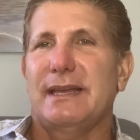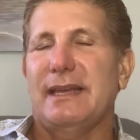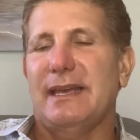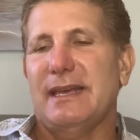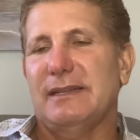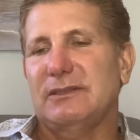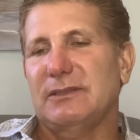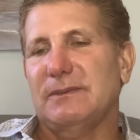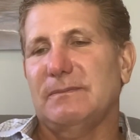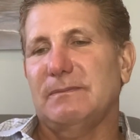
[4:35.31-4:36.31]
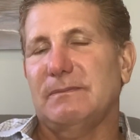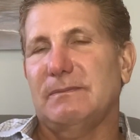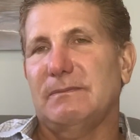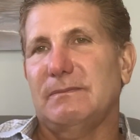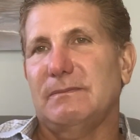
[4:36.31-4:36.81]
And
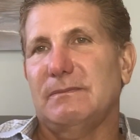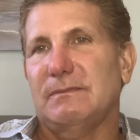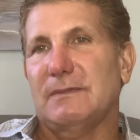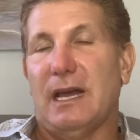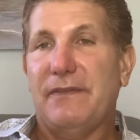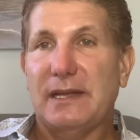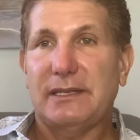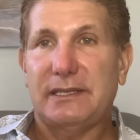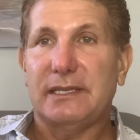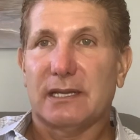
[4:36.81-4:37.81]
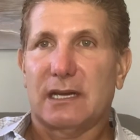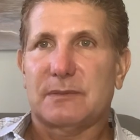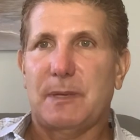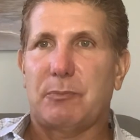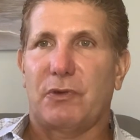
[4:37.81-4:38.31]
I've had to detox
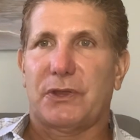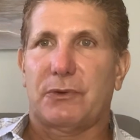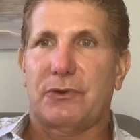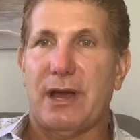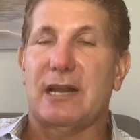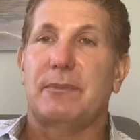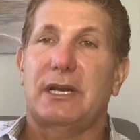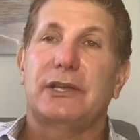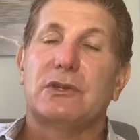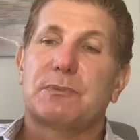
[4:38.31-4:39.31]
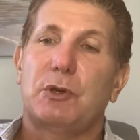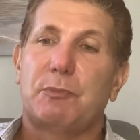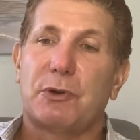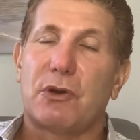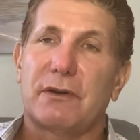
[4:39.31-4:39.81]
people with Kratom, and I use
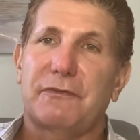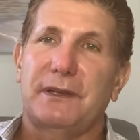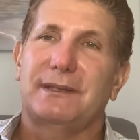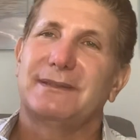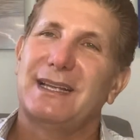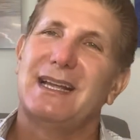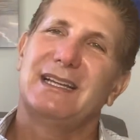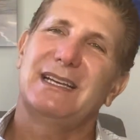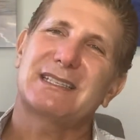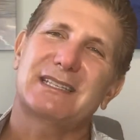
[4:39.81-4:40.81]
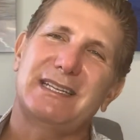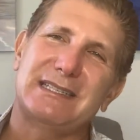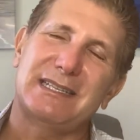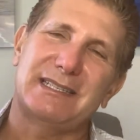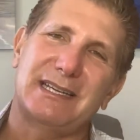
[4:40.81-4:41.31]
buprenorphine. It's an
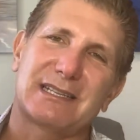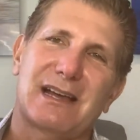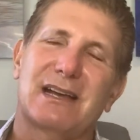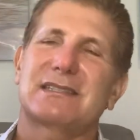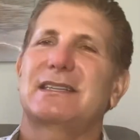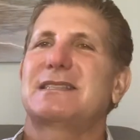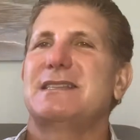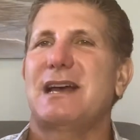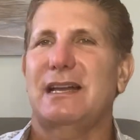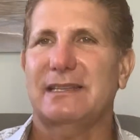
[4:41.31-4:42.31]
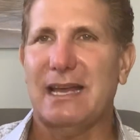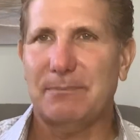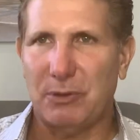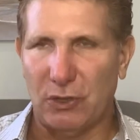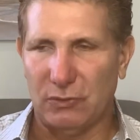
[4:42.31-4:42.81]
easy detox. It's not
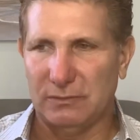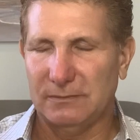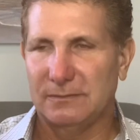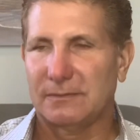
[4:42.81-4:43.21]
that potent.